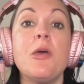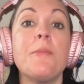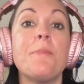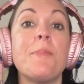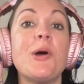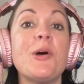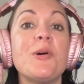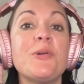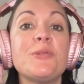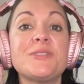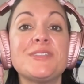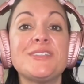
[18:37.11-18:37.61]

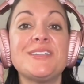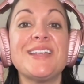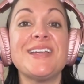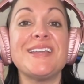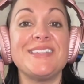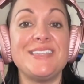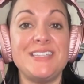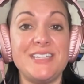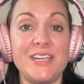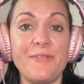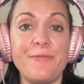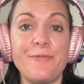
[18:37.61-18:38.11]
Post
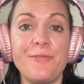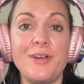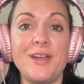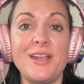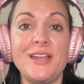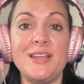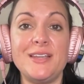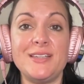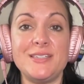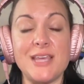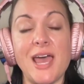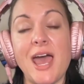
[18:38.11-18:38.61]

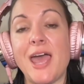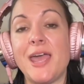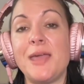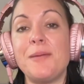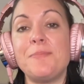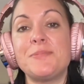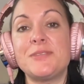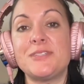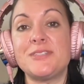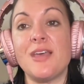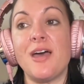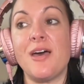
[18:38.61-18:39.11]
different
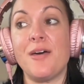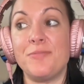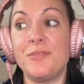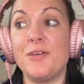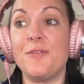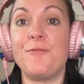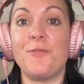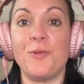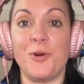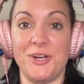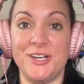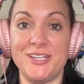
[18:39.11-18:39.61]
types of the
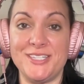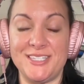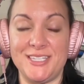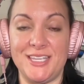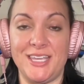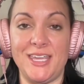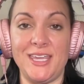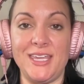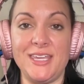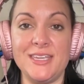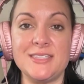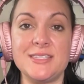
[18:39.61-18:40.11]

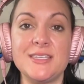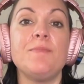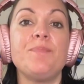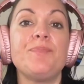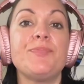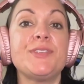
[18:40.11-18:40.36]
4Cs